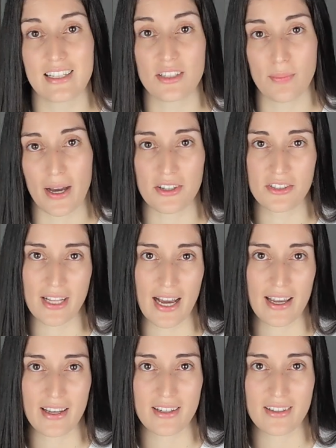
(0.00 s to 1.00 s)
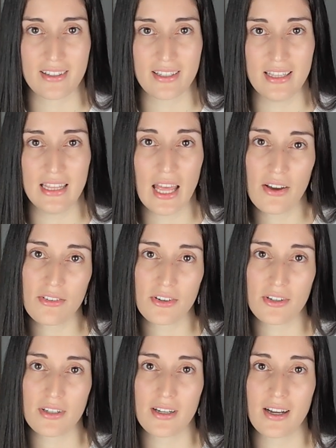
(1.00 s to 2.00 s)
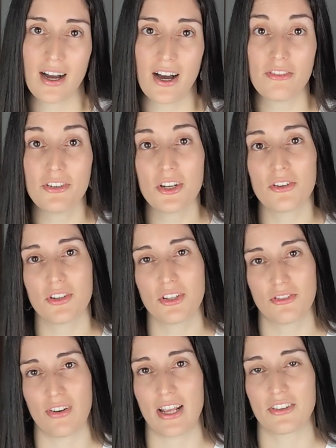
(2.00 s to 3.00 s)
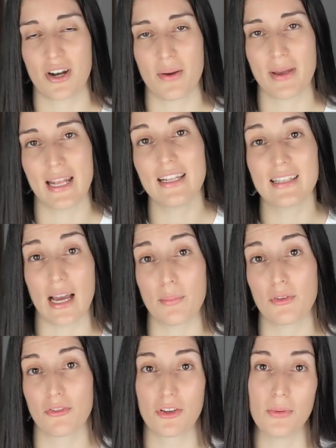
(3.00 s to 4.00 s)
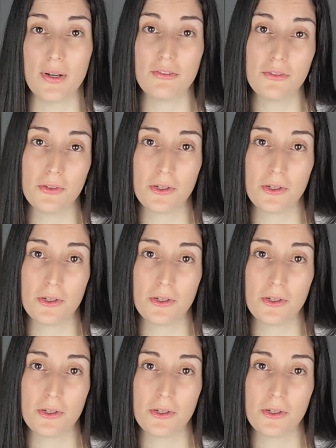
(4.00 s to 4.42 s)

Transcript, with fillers: spider diet. Never uh, feed your Venus flytrap any type of human food.